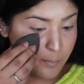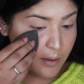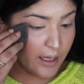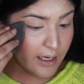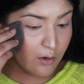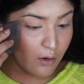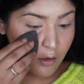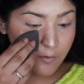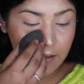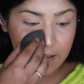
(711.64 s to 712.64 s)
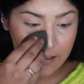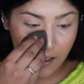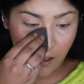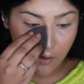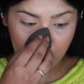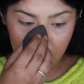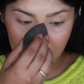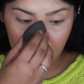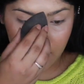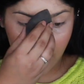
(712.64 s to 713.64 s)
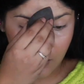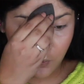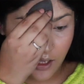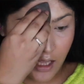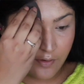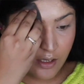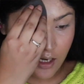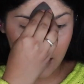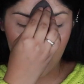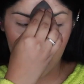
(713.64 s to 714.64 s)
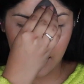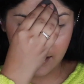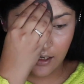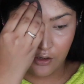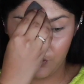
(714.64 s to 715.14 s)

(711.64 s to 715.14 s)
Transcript: blend all of this out so that we have a nice and